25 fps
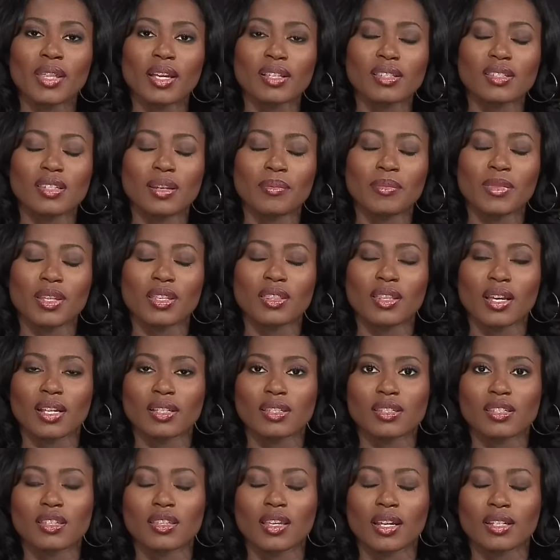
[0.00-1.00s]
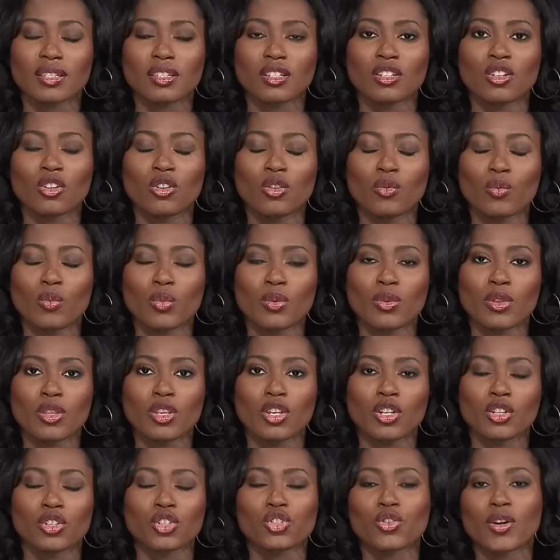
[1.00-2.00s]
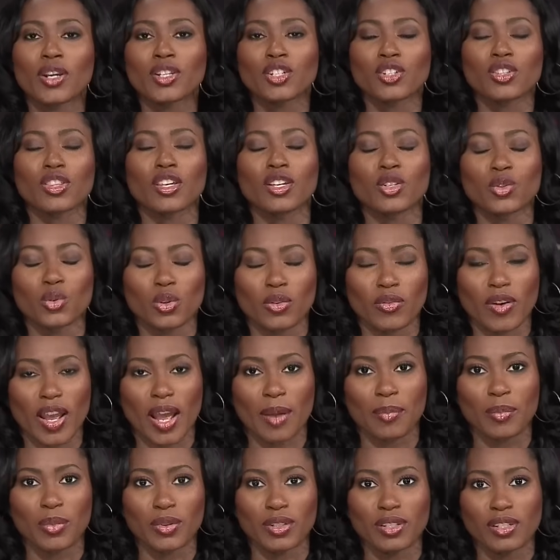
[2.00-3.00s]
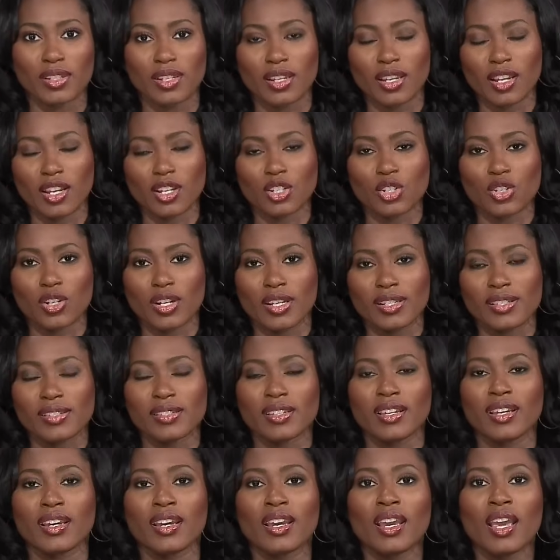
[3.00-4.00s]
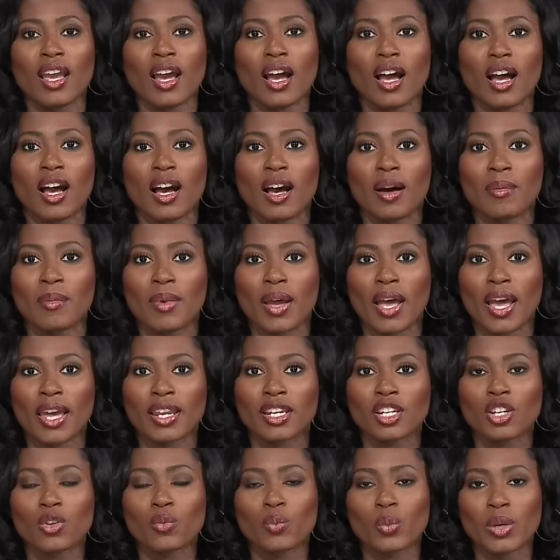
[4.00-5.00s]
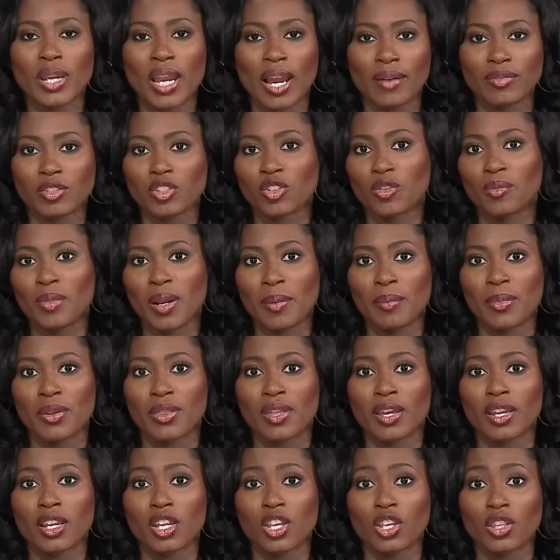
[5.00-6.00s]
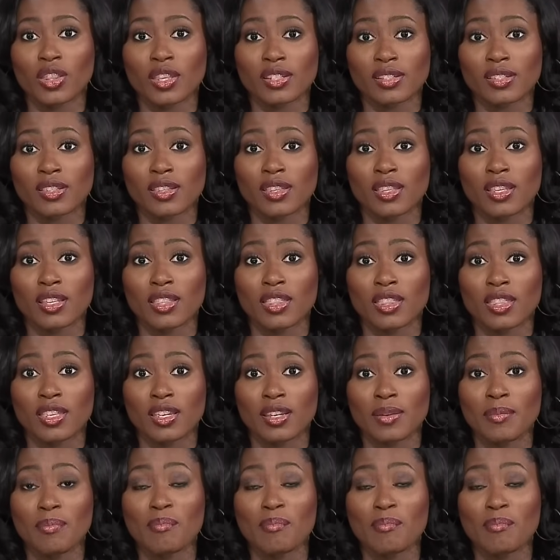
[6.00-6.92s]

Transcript: that's something that's that's you know, stranger things would have happened, should I say? Um, and we have to remember that this, the the